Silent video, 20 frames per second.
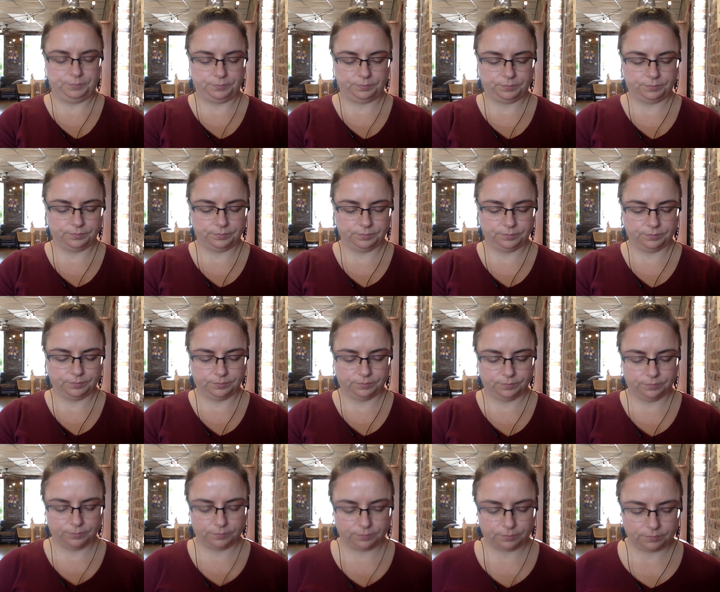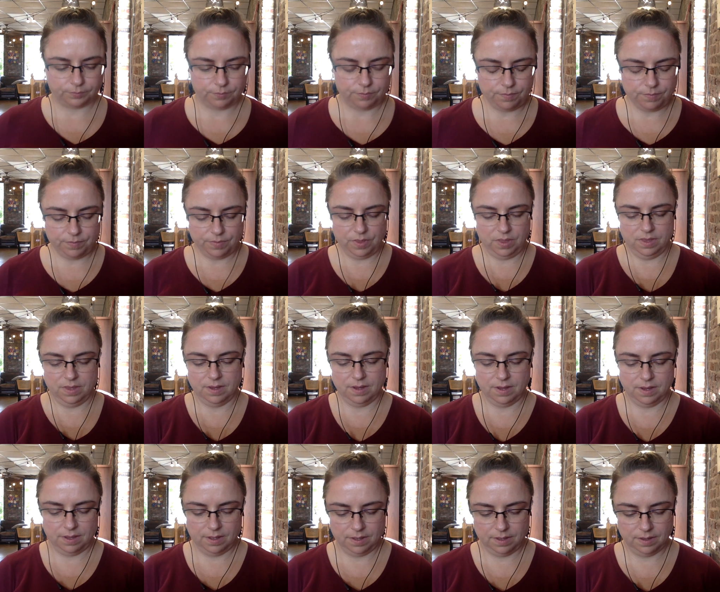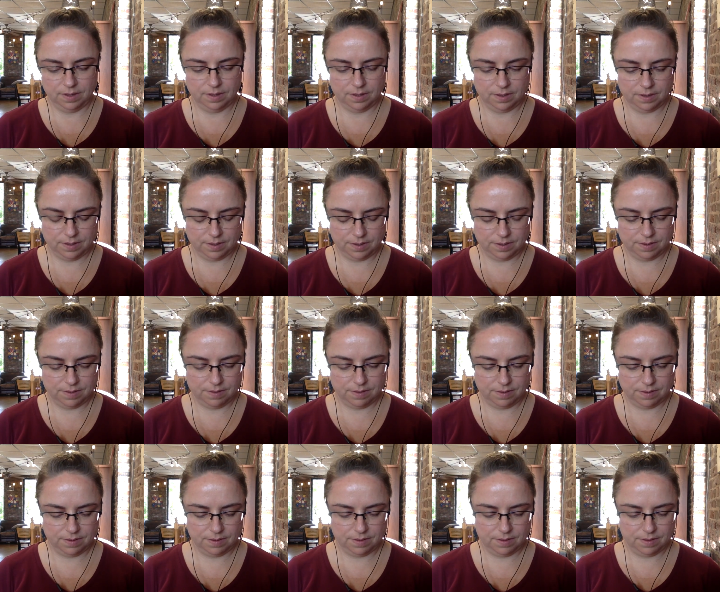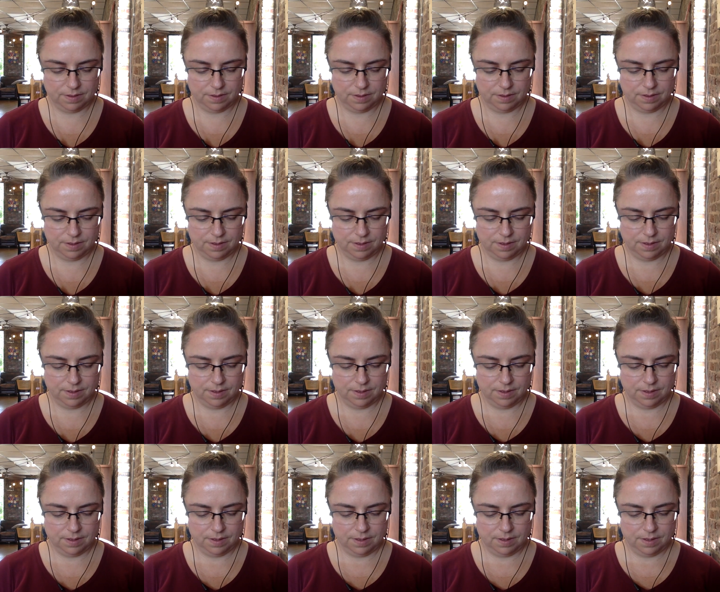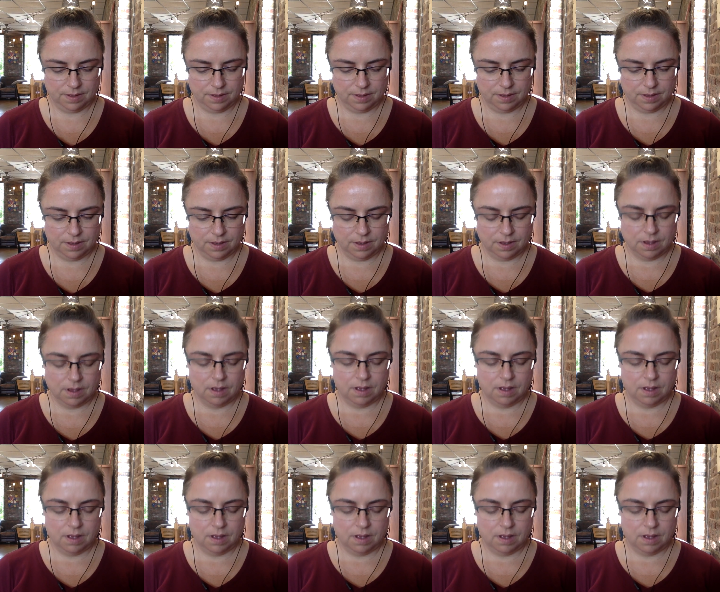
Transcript: Nobody speaks.